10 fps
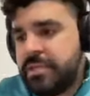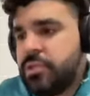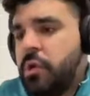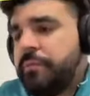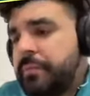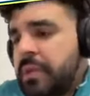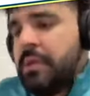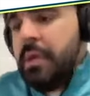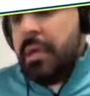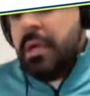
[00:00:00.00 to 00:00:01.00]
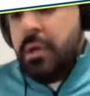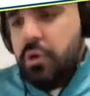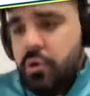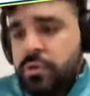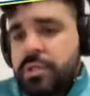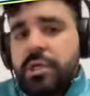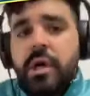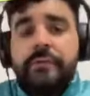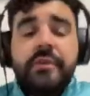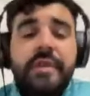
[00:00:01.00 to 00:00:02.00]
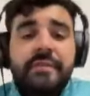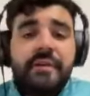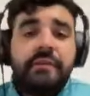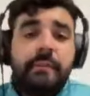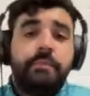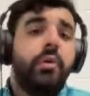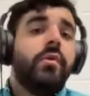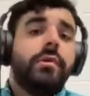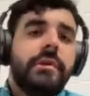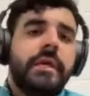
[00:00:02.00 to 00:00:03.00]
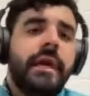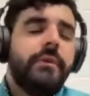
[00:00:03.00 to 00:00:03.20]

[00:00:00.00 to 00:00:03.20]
So who's the golfer that does it poorly?